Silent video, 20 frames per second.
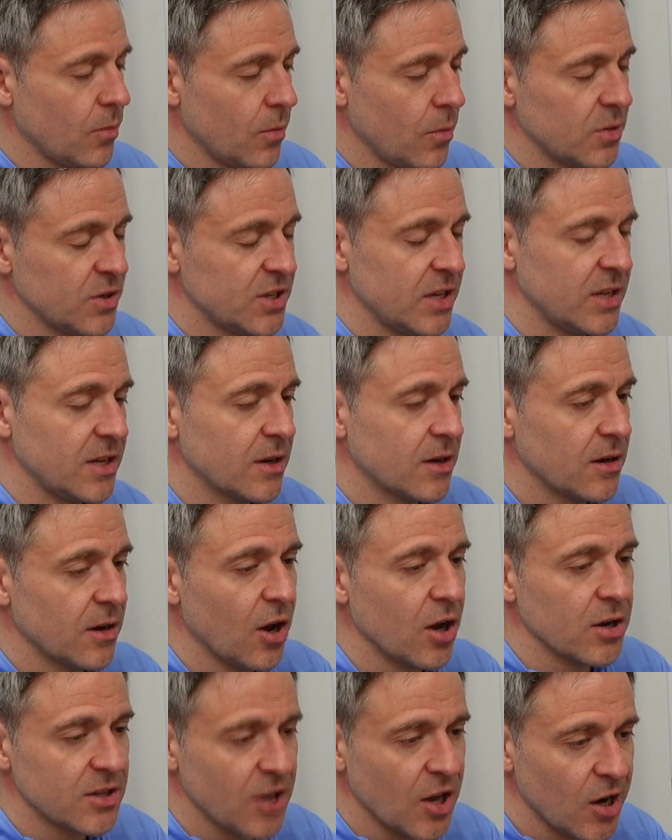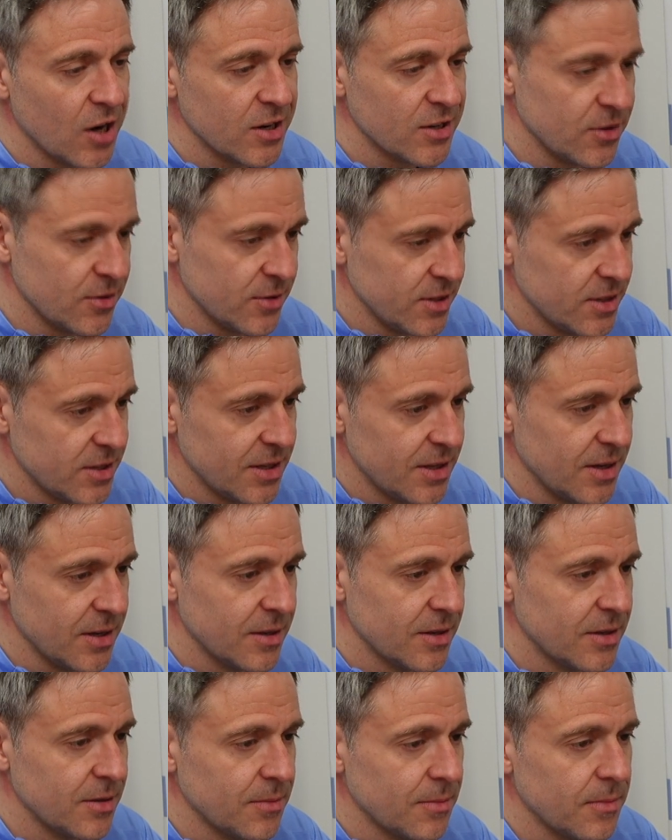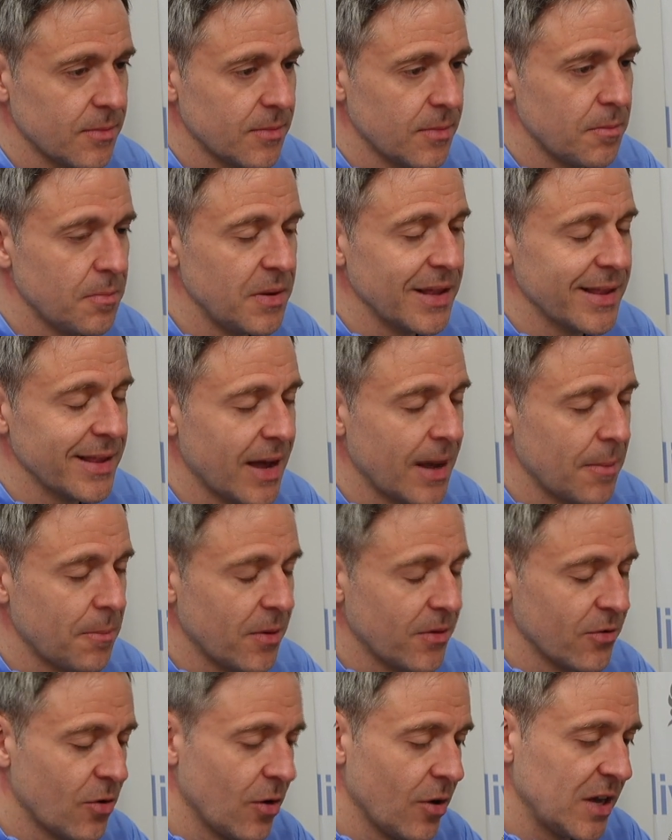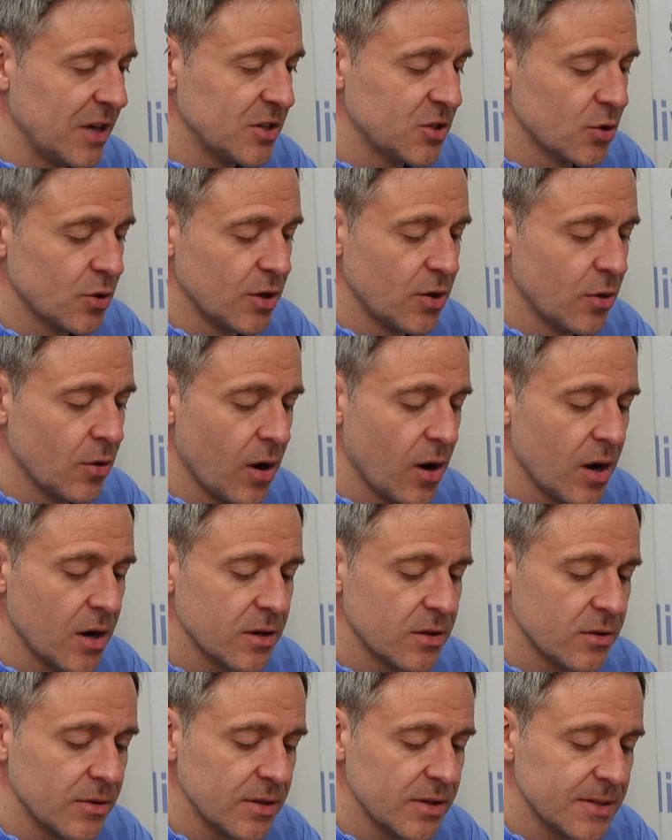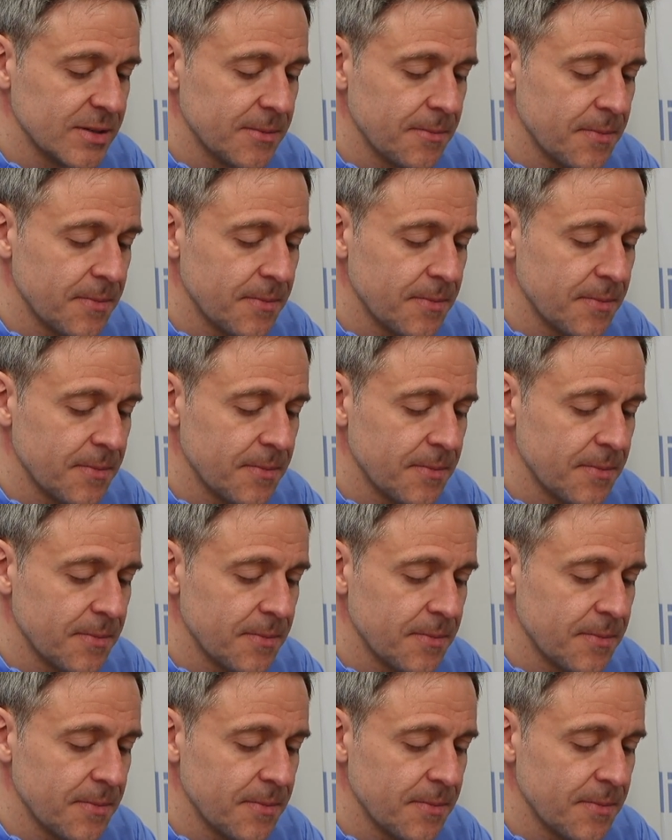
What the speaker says: we say, the clogged arteries, the buildup of cholesterol in your arteries.